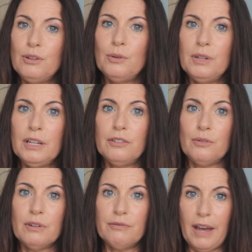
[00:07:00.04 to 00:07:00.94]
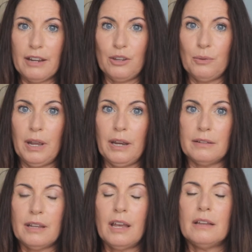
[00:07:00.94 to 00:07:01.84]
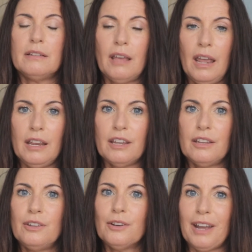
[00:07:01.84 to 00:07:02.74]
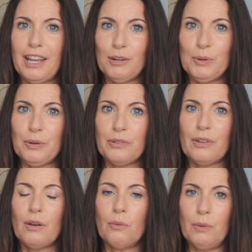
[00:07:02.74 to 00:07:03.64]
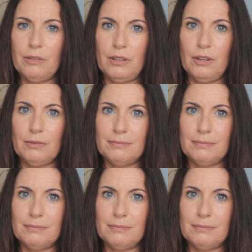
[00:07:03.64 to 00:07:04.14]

you need to evacuate, take your animals with you.